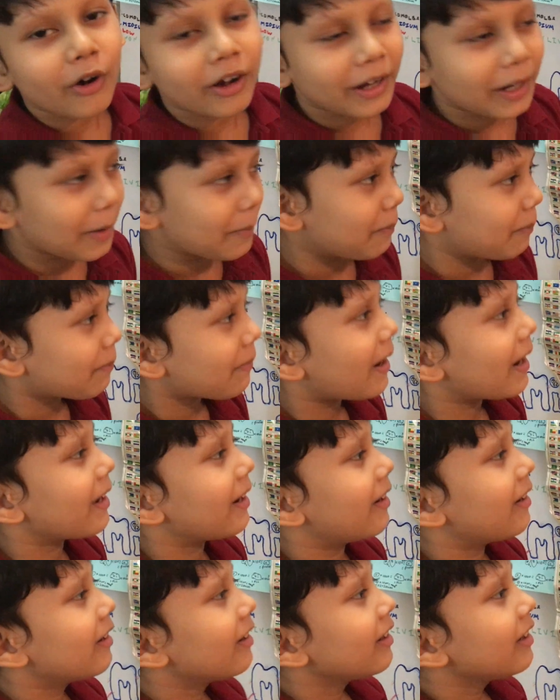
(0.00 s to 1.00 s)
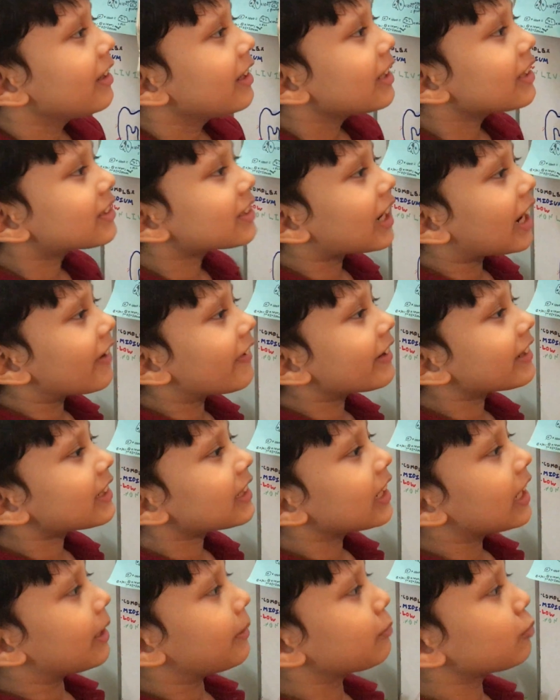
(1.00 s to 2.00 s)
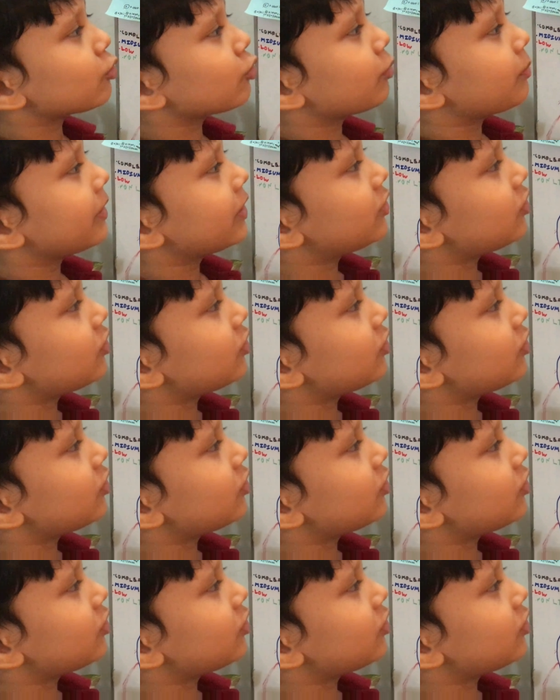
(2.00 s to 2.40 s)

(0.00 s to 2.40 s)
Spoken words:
or Empire. Its correct name should be